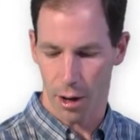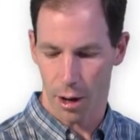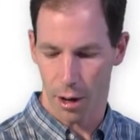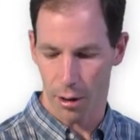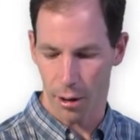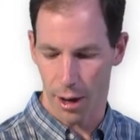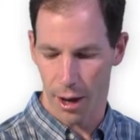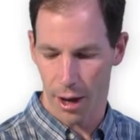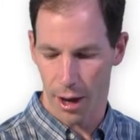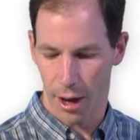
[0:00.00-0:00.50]

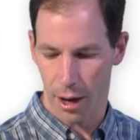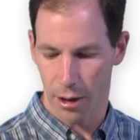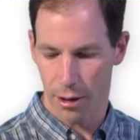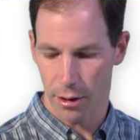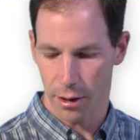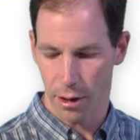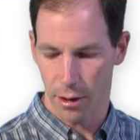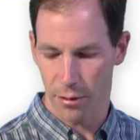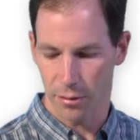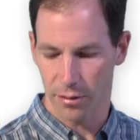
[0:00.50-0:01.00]
I'll
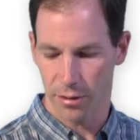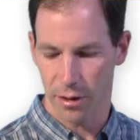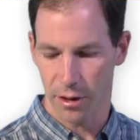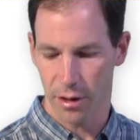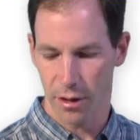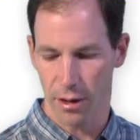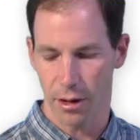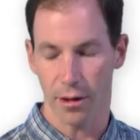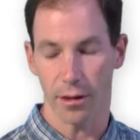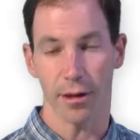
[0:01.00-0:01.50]
add Z
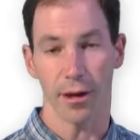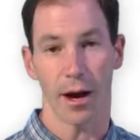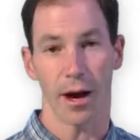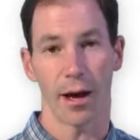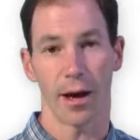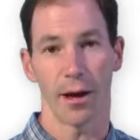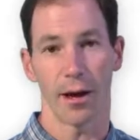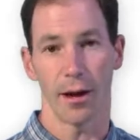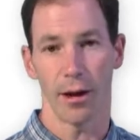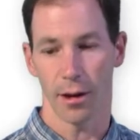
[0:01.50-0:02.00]
e to the
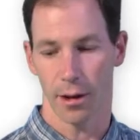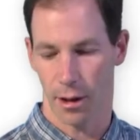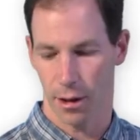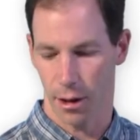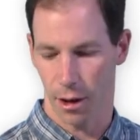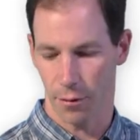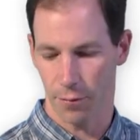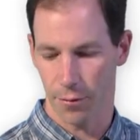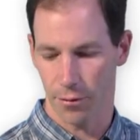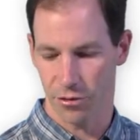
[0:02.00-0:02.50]
I
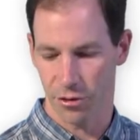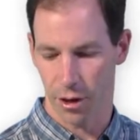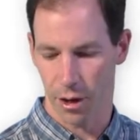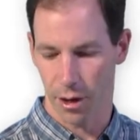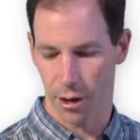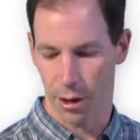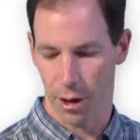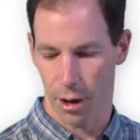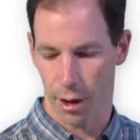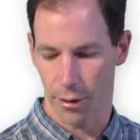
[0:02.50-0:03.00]
alpha j.